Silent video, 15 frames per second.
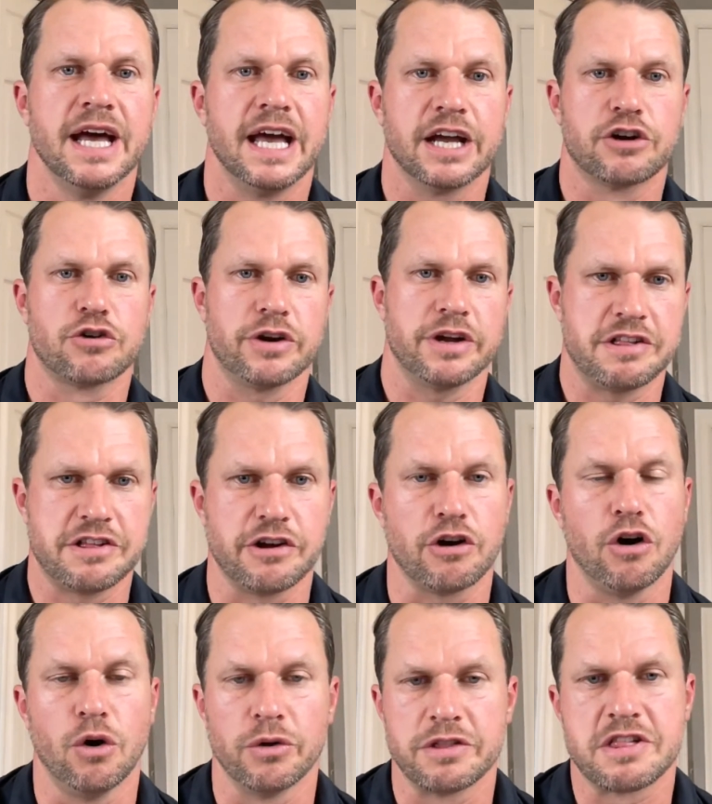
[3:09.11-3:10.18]
increase
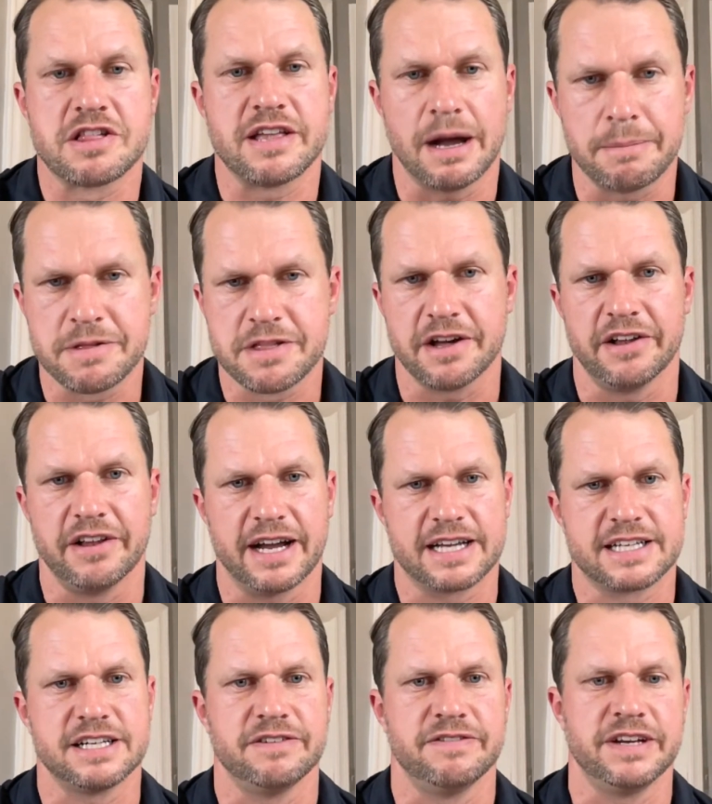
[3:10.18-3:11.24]
your own stem cell
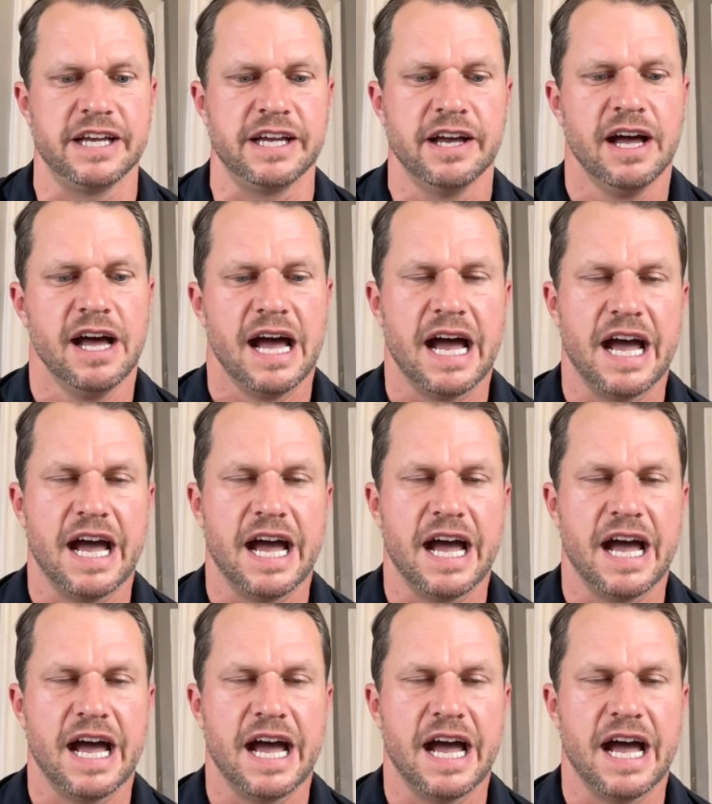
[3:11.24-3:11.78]
activity.